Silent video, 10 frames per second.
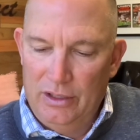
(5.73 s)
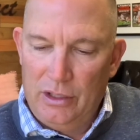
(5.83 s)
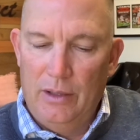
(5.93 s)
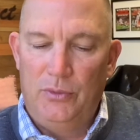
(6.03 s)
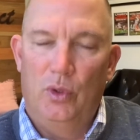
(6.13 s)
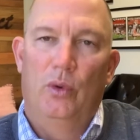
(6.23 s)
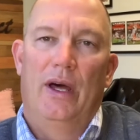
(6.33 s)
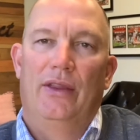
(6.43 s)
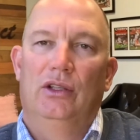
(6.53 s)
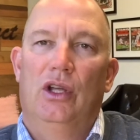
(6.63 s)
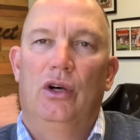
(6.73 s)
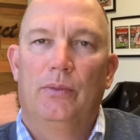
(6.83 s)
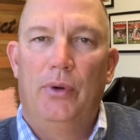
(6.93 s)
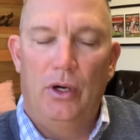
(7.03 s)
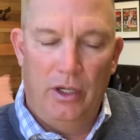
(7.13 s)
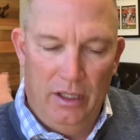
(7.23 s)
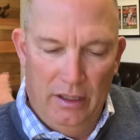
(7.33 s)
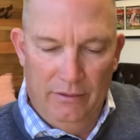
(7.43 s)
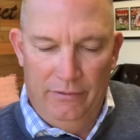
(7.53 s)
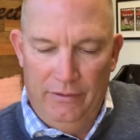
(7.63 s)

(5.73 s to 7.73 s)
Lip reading: Come to a rather long part of,